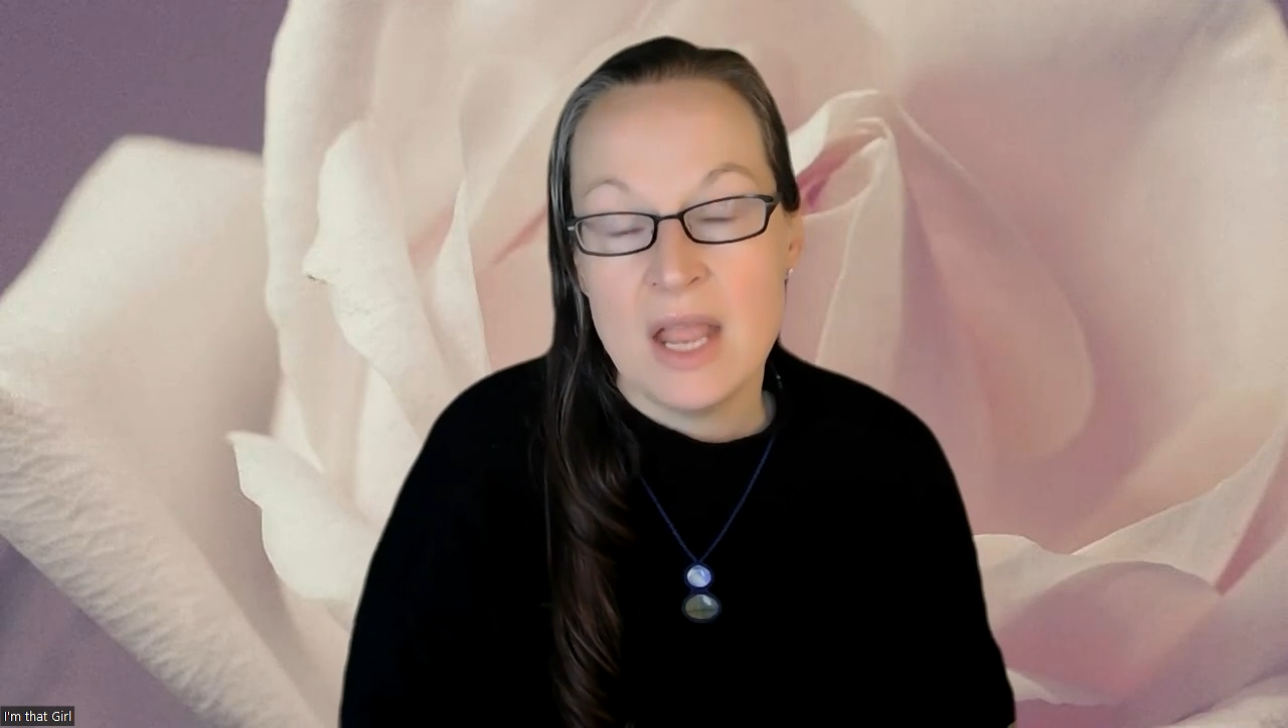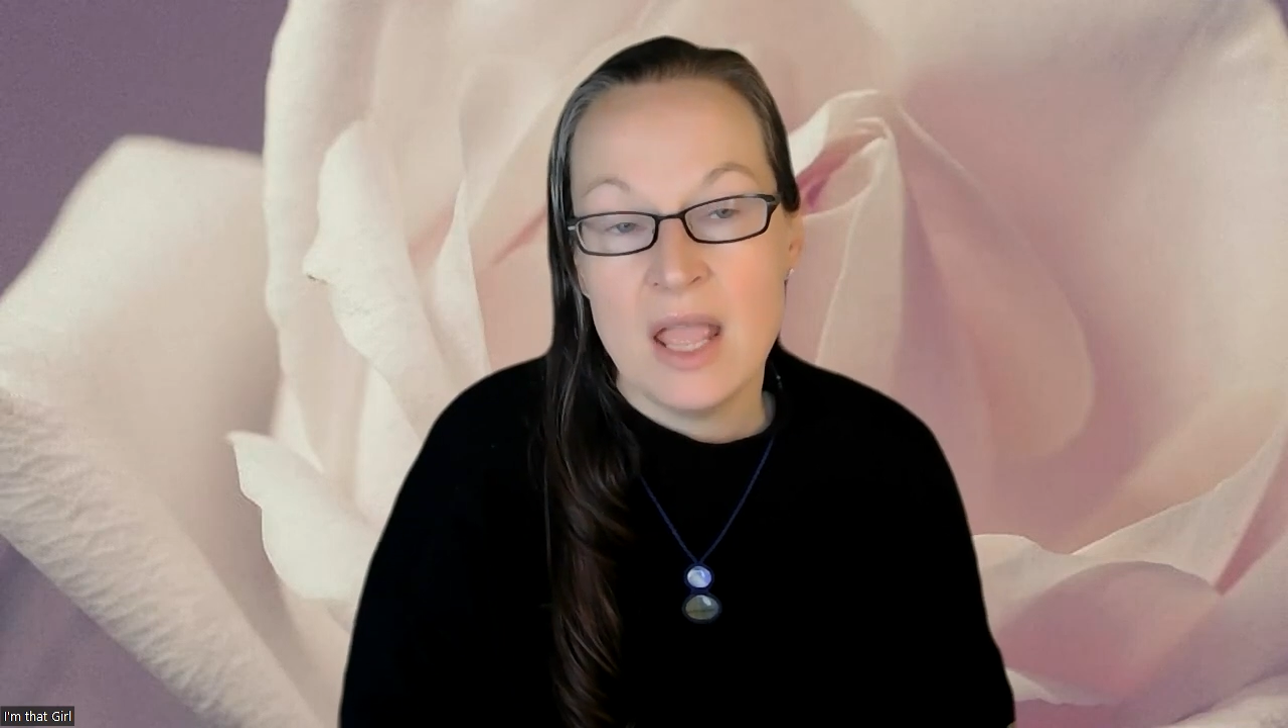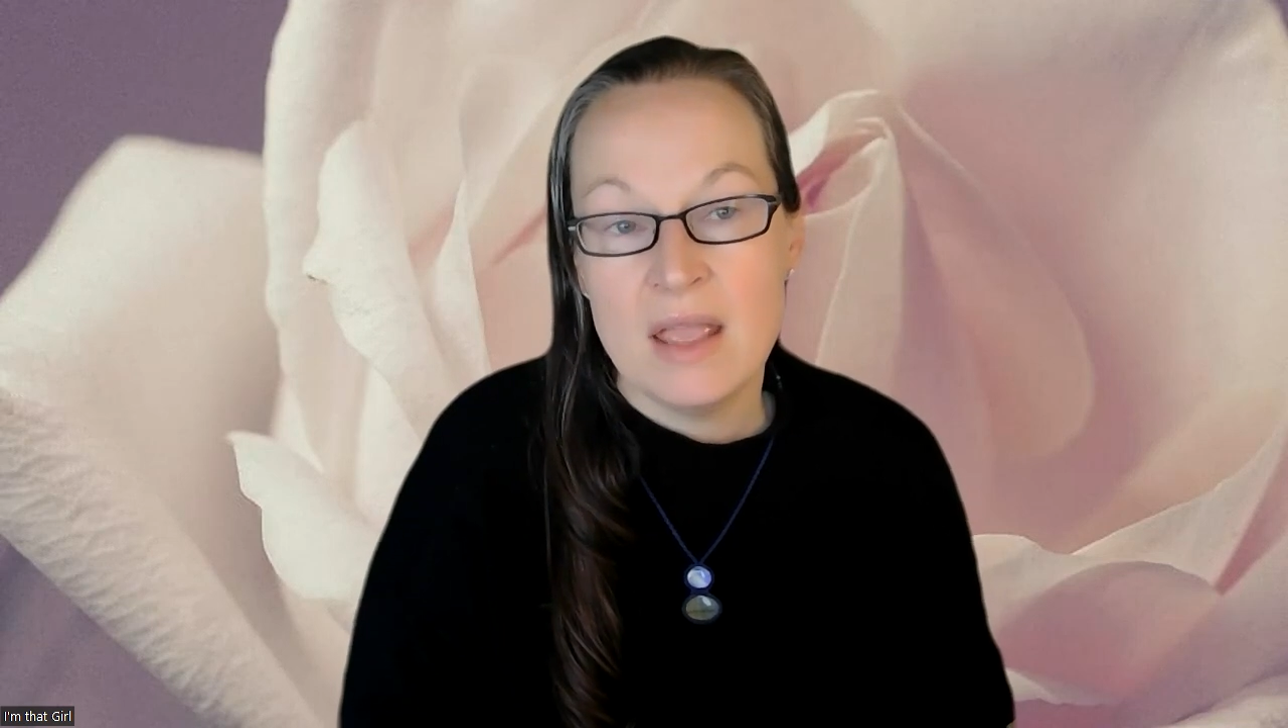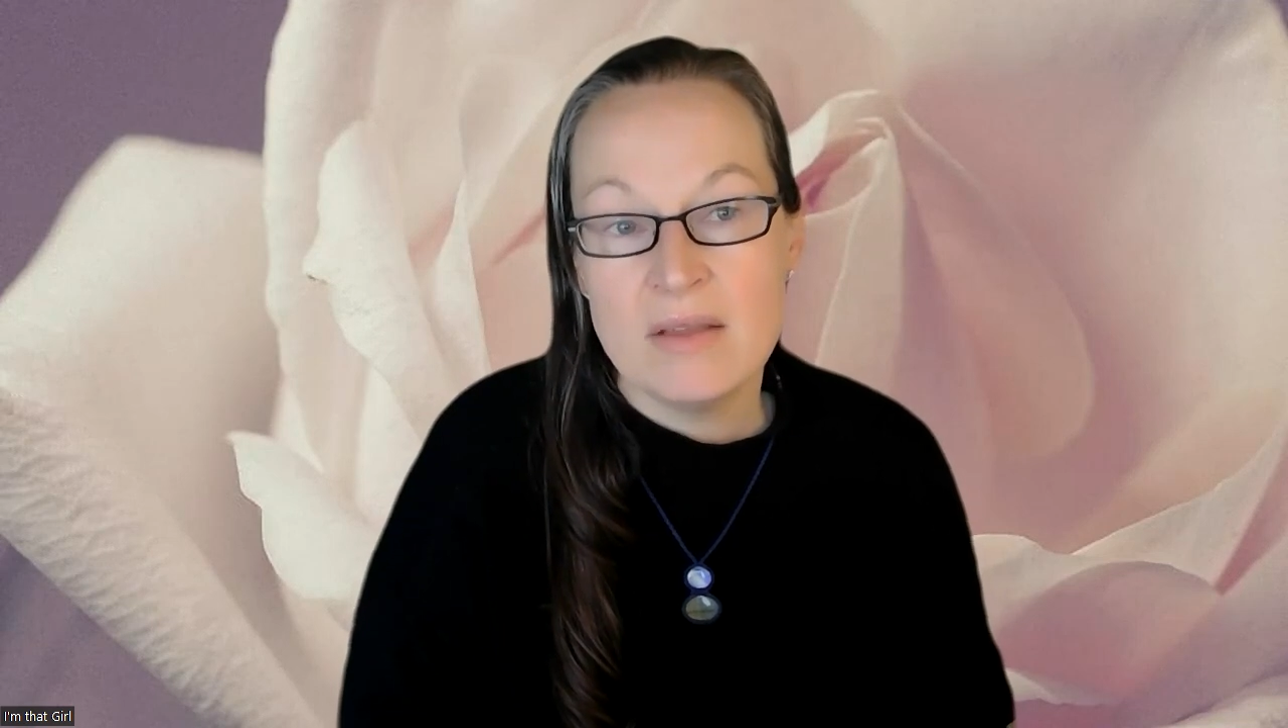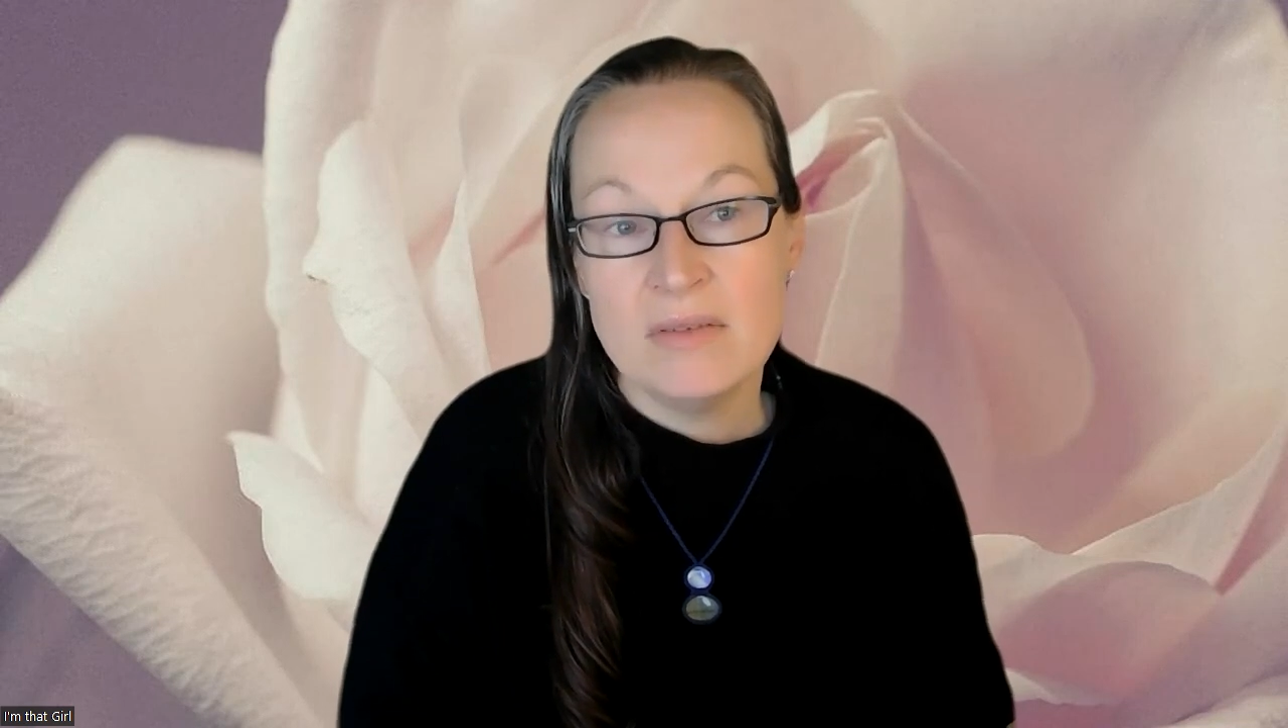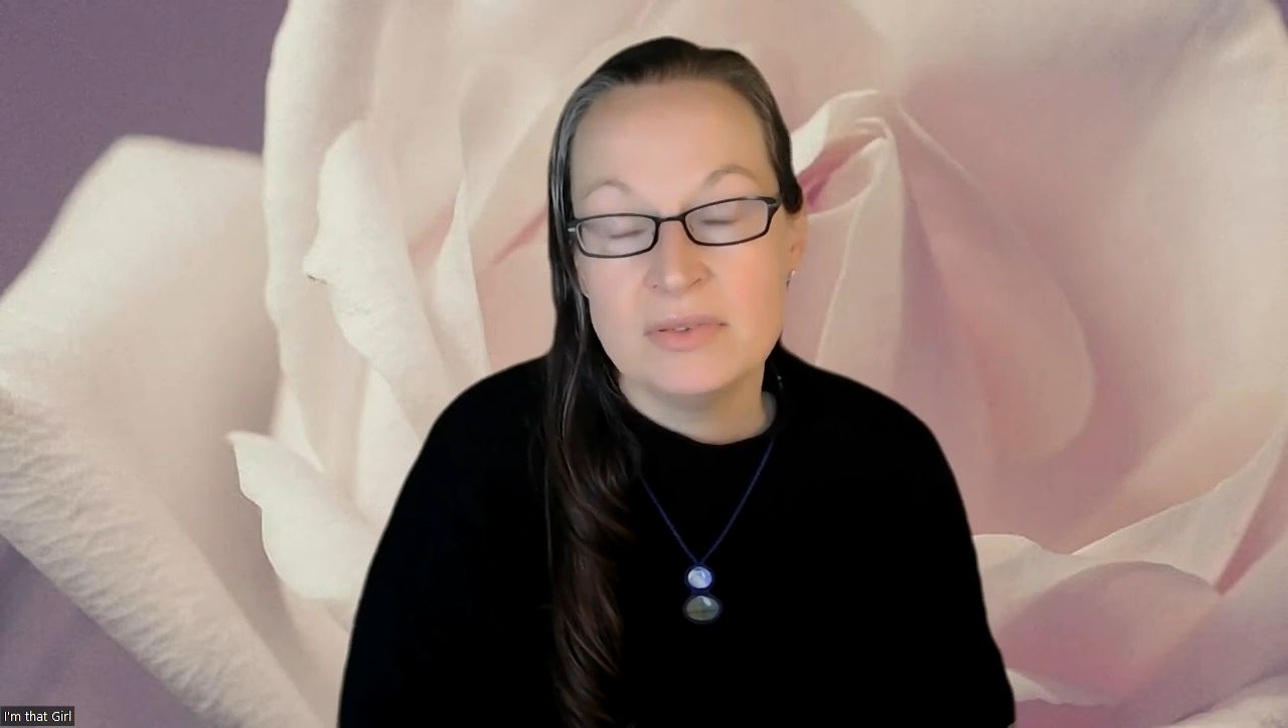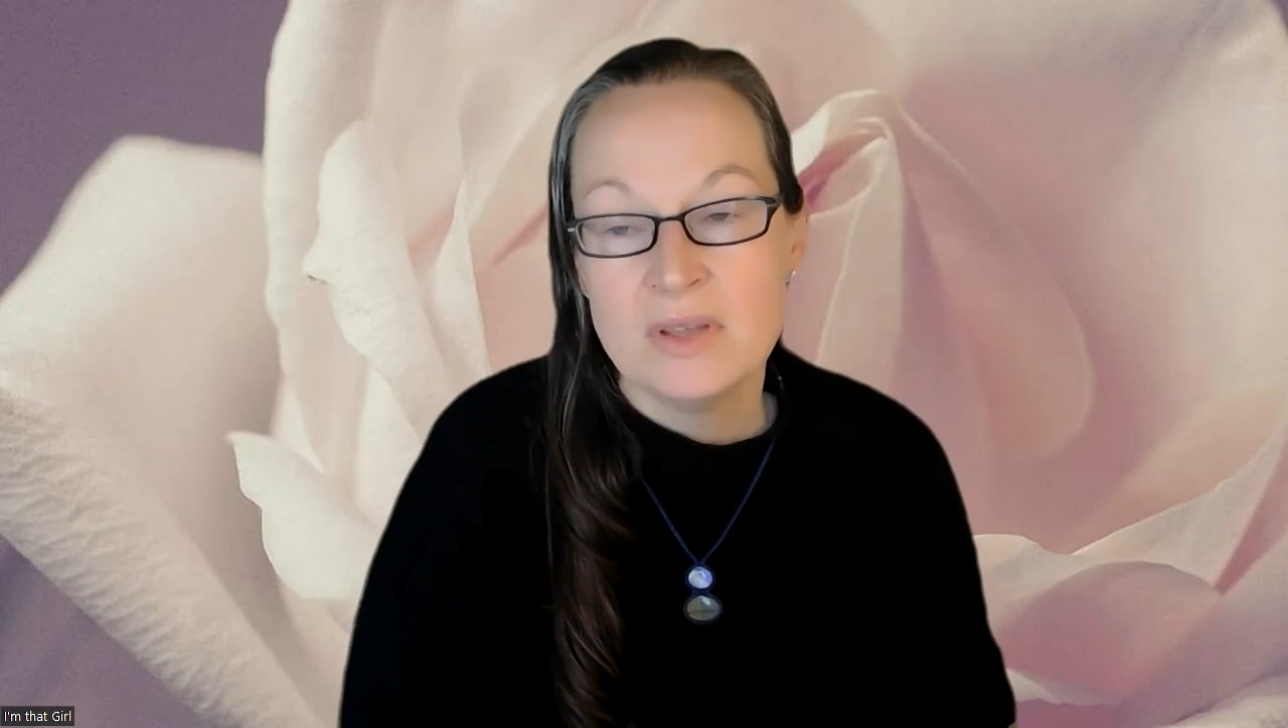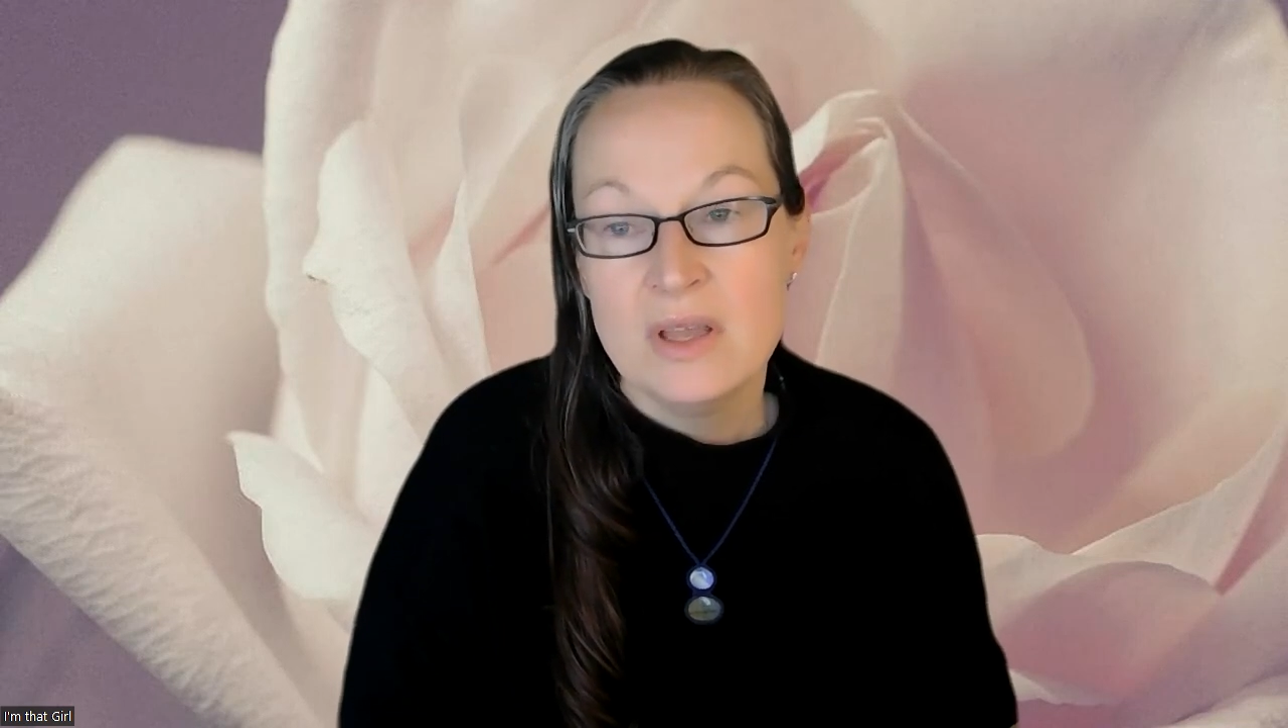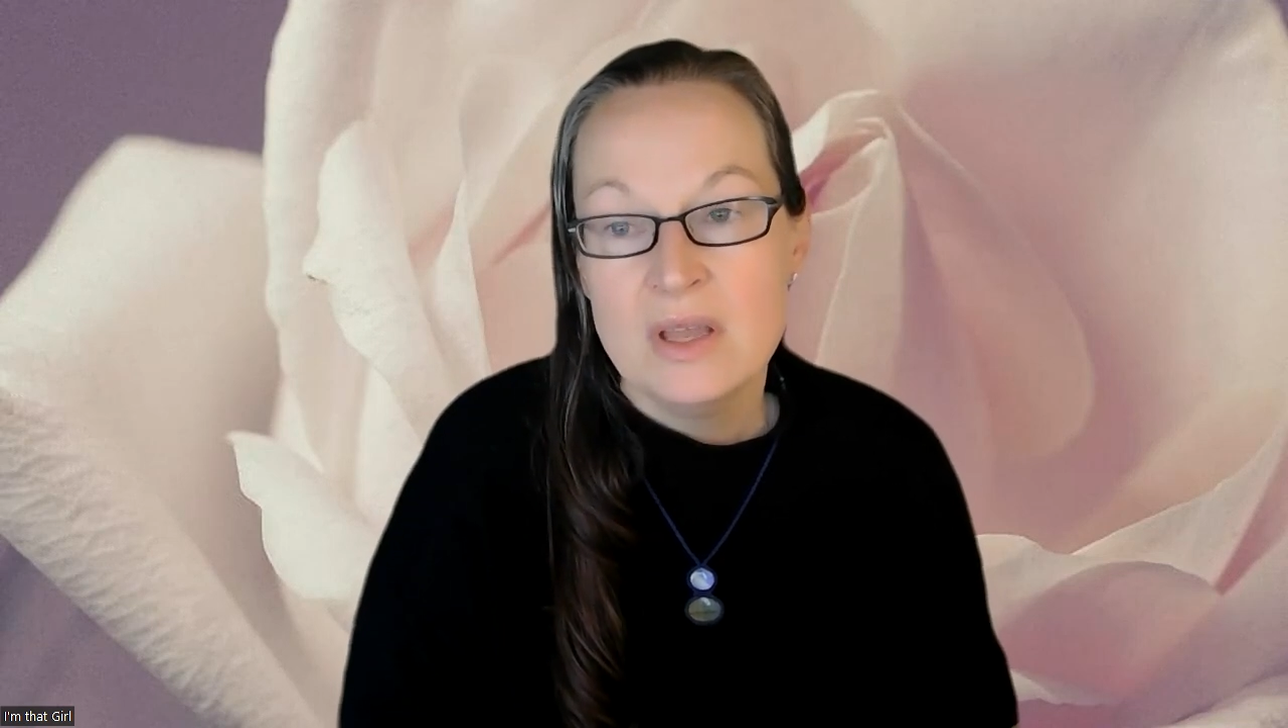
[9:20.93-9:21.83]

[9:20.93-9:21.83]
have